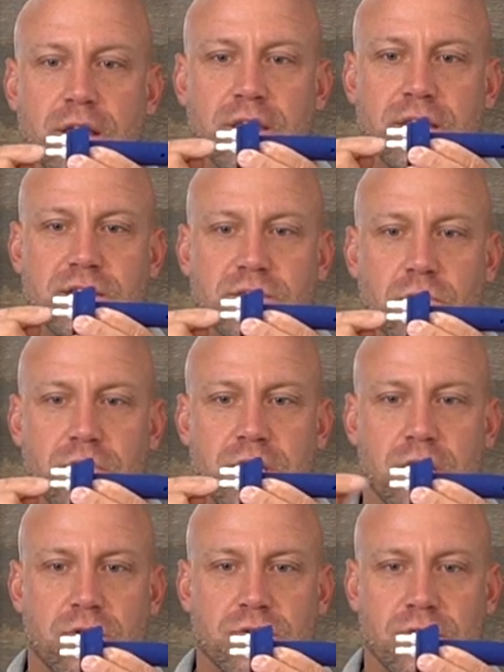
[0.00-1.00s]
This is where
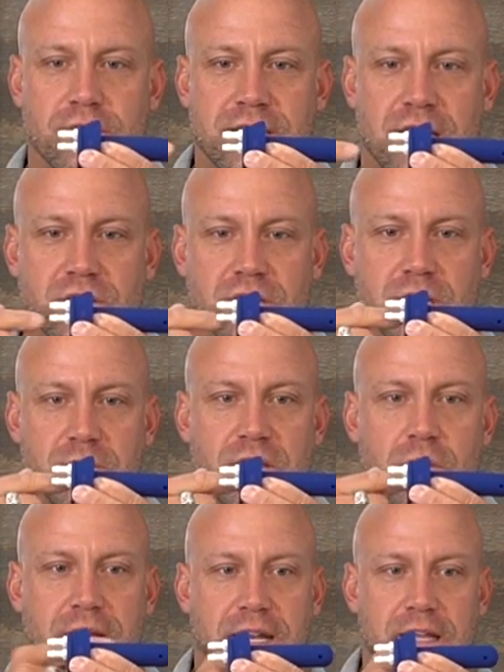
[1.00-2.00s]
the ozone is actually going to be
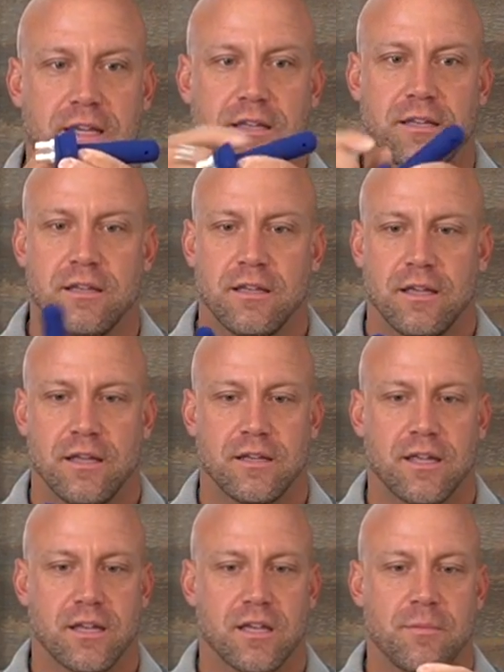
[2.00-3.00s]
going in
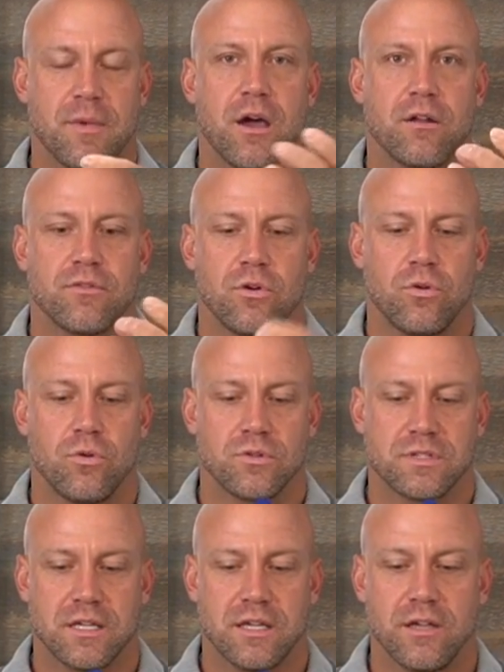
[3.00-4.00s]
and going to come out of the
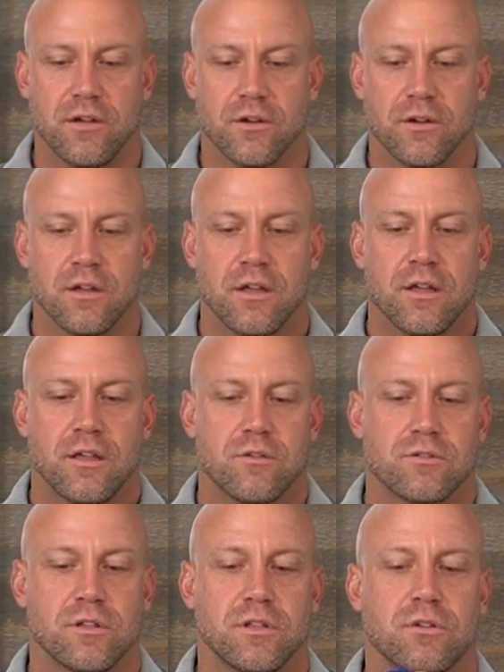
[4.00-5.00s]
holes here.
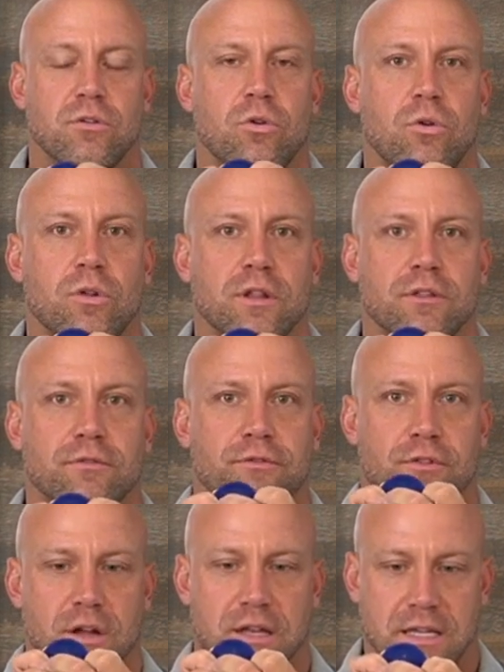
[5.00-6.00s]
There's a little hole in the
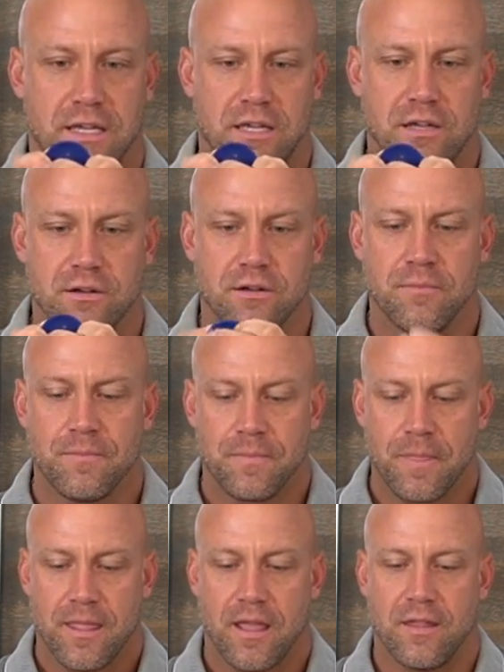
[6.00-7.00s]
front here,
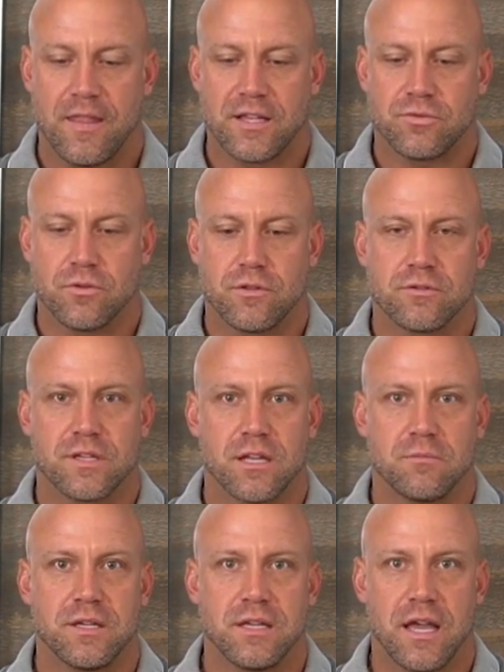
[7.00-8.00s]
and that's where there's
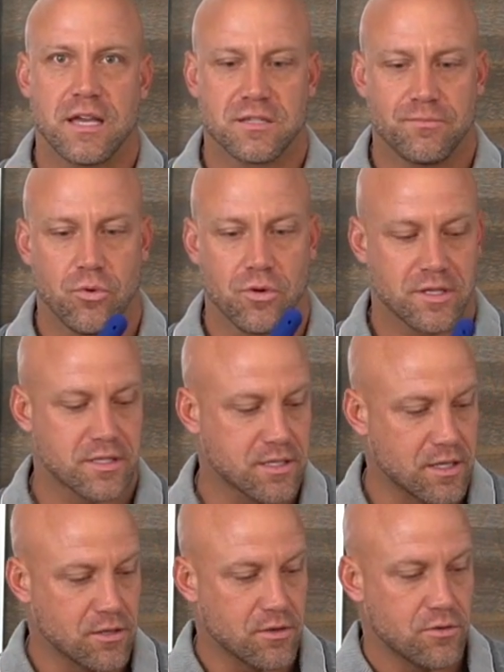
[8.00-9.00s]
going to be export that's
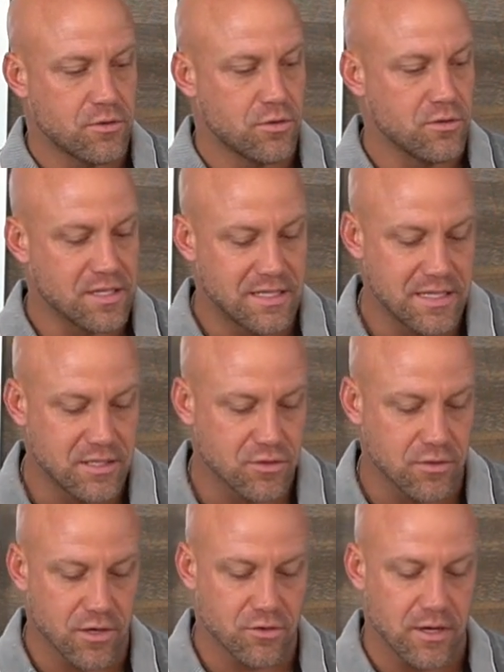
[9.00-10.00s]
going to go to the
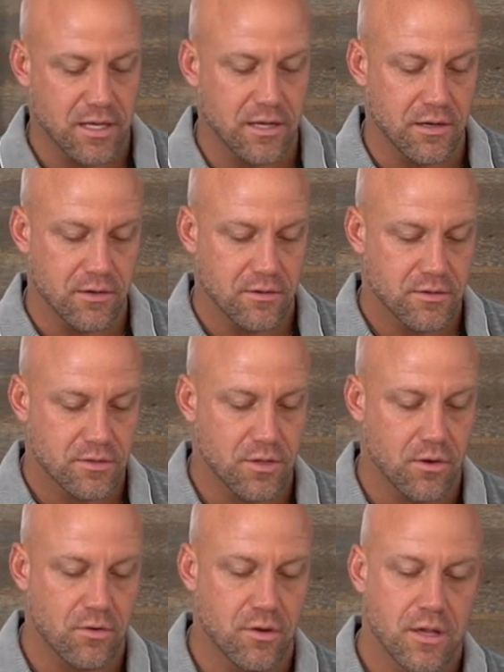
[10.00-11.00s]
destruct right here.
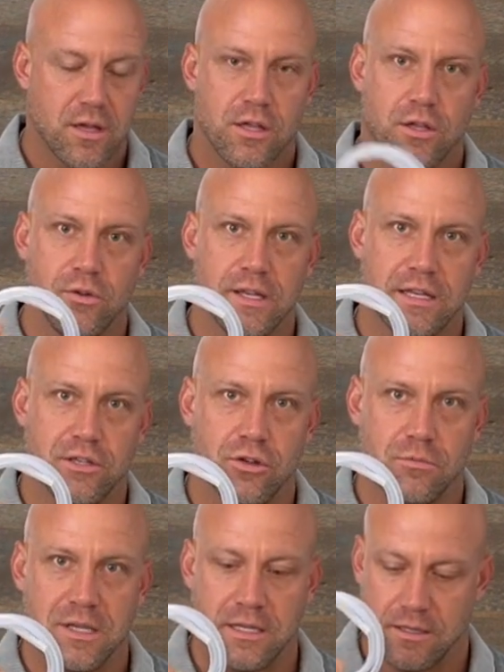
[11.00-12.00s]
So you need
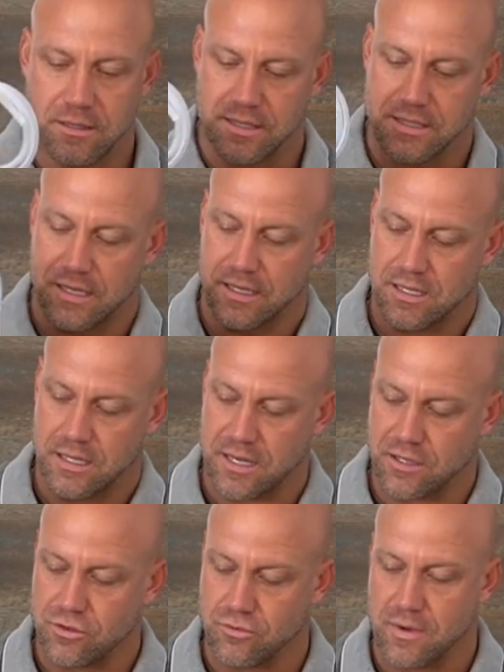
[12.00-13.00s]
tubing that's going to
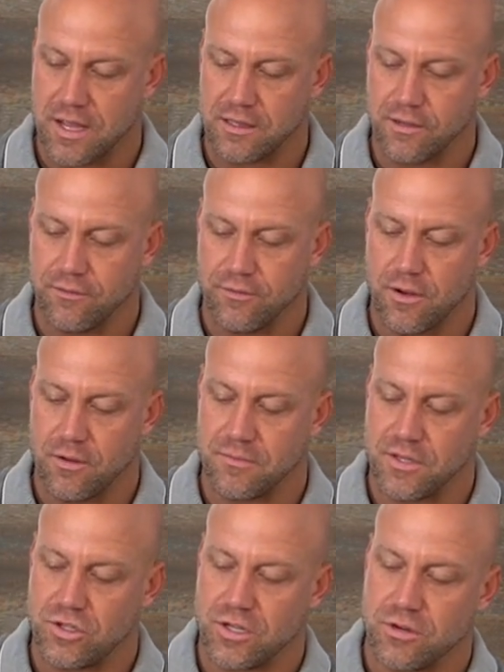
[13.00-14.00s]
connect directly
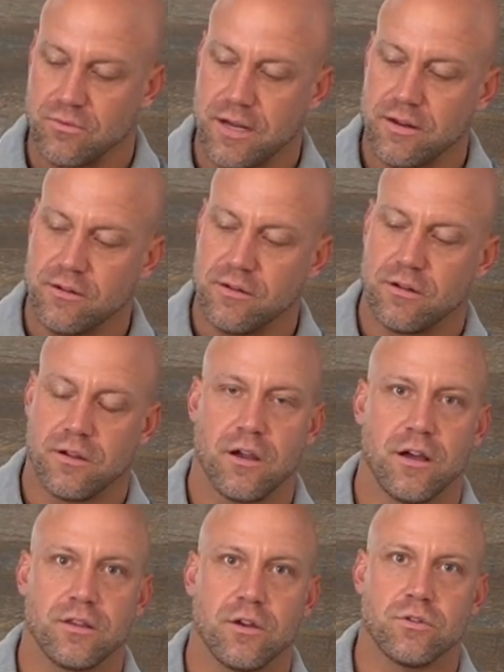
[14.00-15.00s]
from the generator
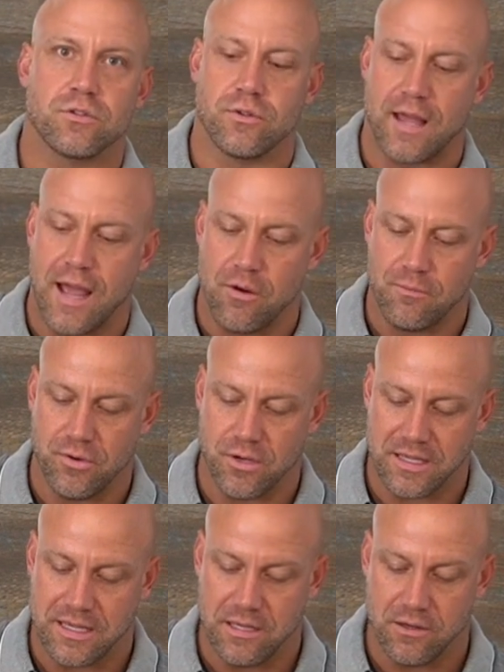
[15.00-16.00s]
on the ozone
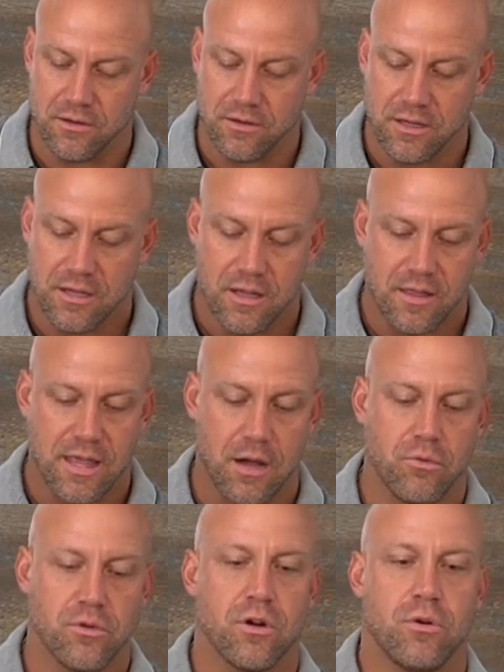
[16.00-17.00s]
output here.
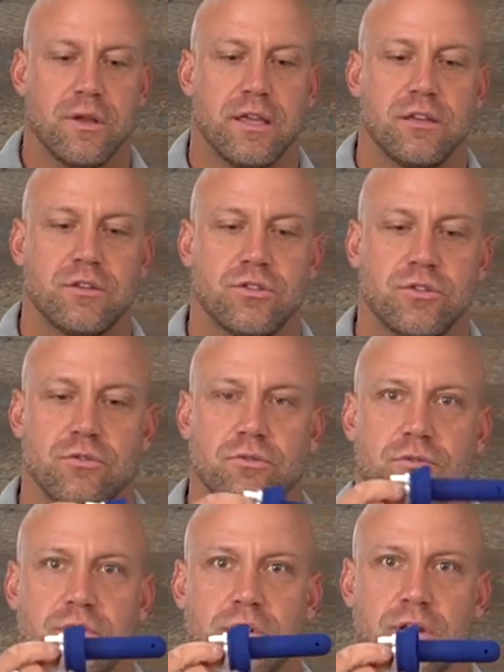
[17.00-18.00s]
That will go
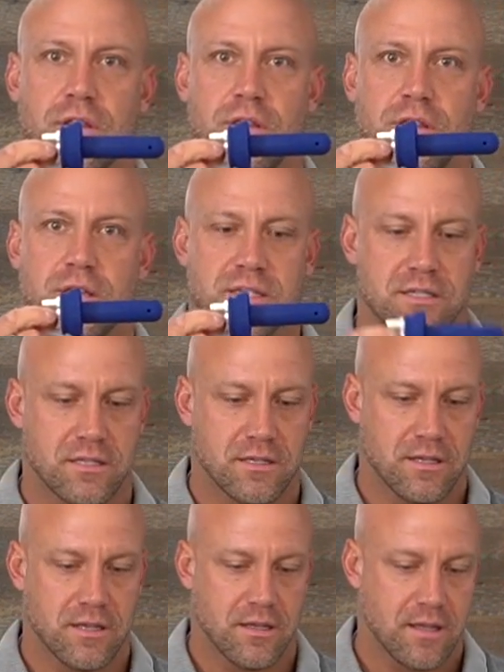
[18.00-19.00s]
into this
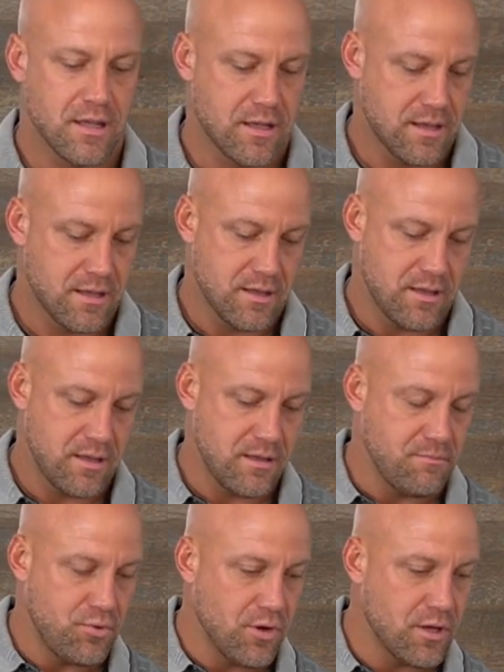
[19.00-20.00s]

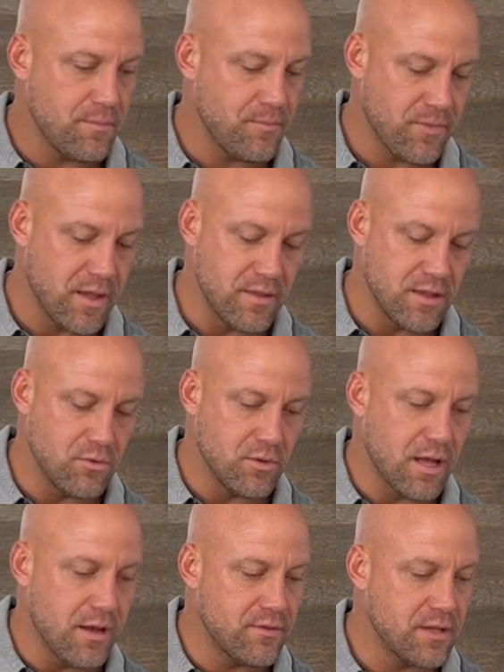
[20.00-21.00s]
input, and then you will
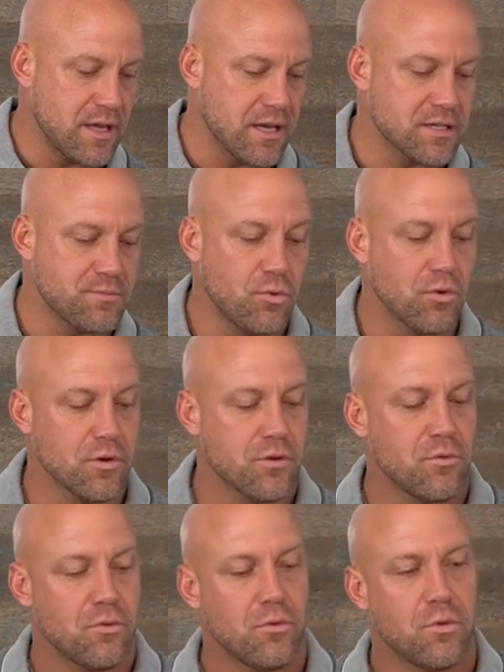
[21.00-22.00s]
have the
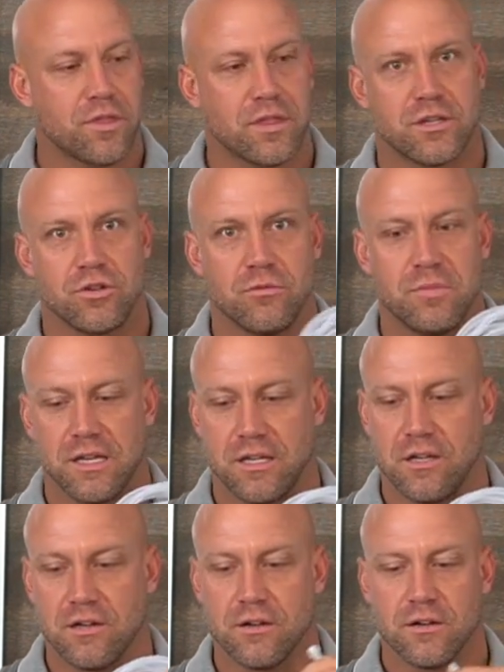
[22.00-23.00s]
export with the tubing
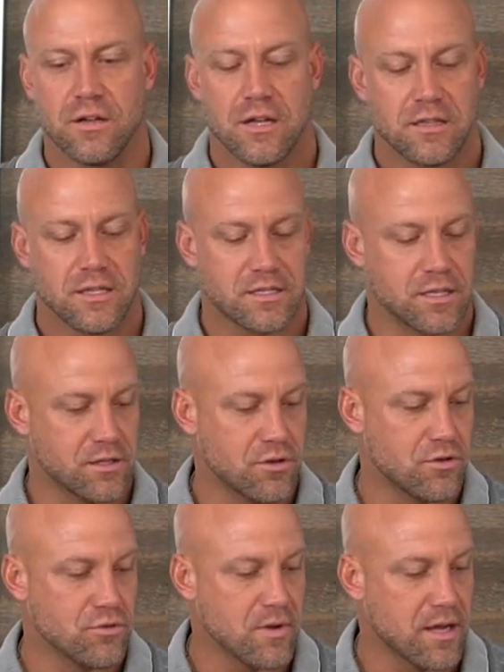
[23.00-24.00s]
here that's going to
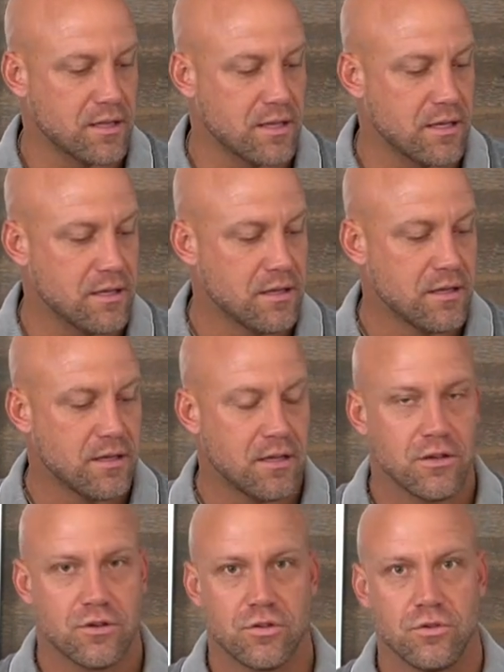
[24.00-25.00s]
go directly
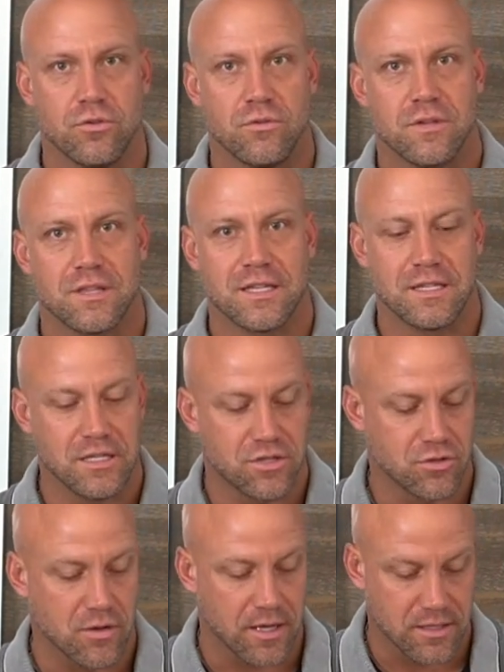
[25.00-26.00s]
into the
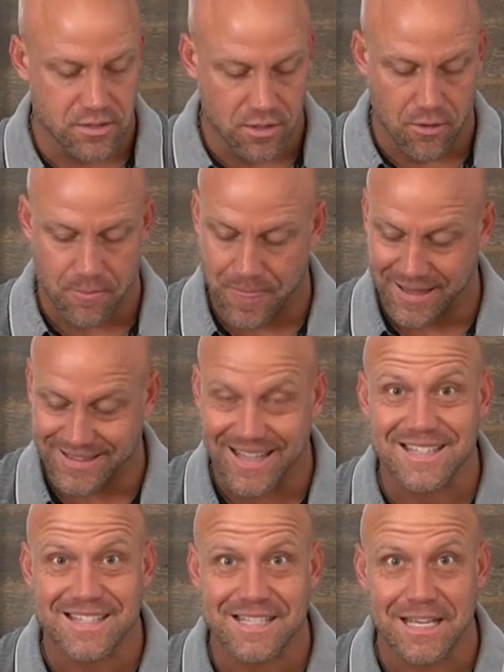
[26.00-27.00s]
destruct. So
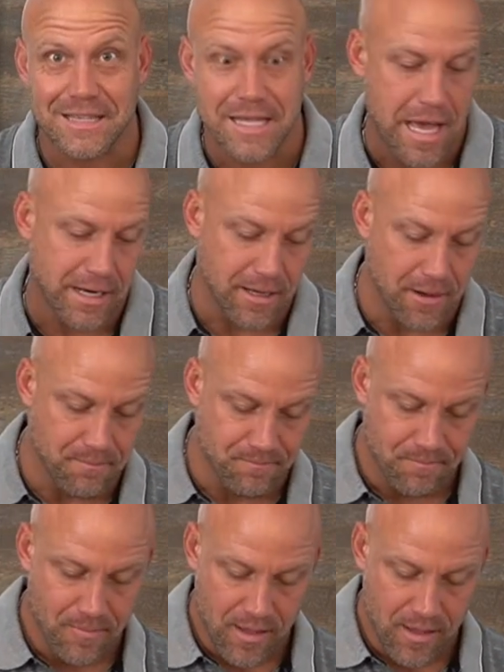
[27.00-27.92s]
let's set that up.